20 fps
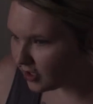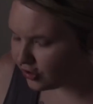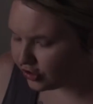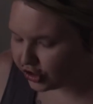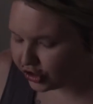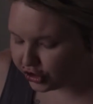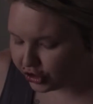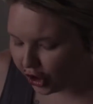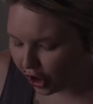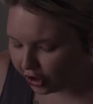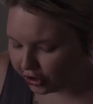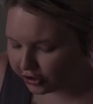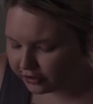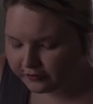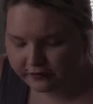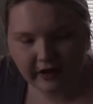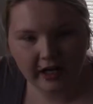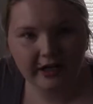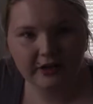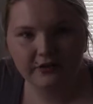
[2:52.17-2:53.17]
the darker
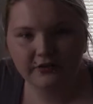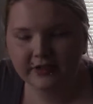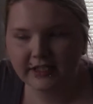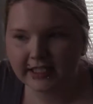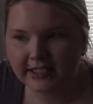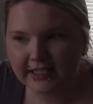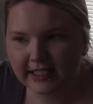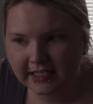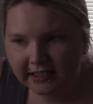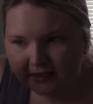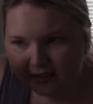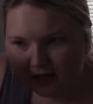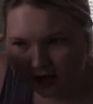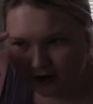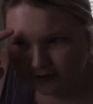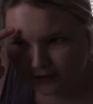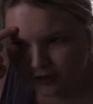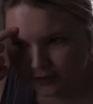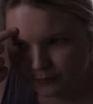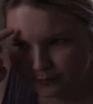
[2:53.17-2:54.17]
freckles, it didn't
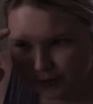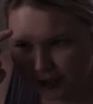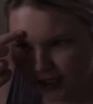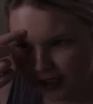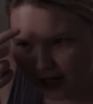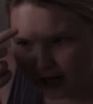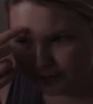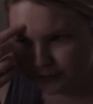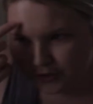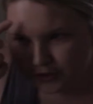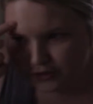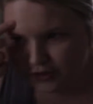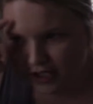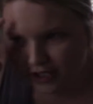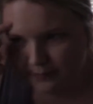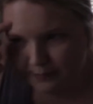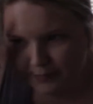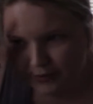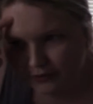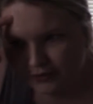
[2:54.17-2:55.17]
cover, but I'm going to try
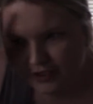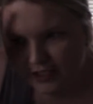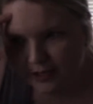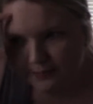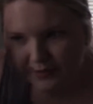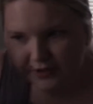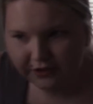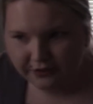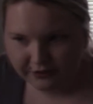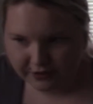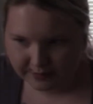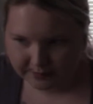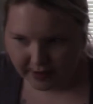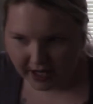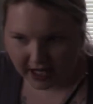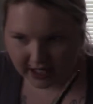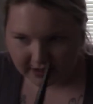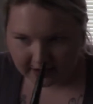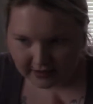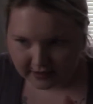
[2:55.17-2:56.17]
to build it up in those
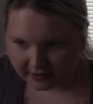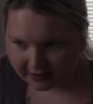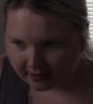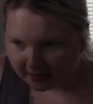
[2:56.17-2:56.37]
spots.